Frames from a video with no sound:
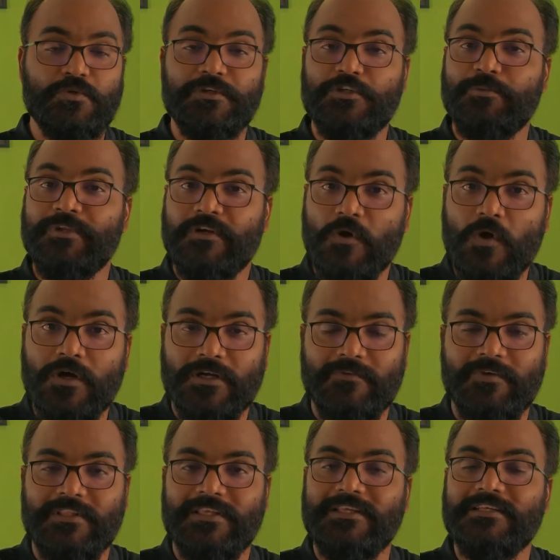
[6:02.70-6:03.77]
is going to be
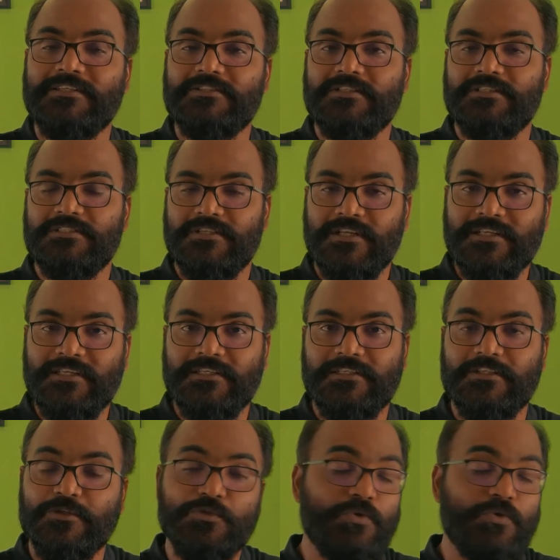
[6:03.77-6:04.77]
wrong. When the integer is truncated,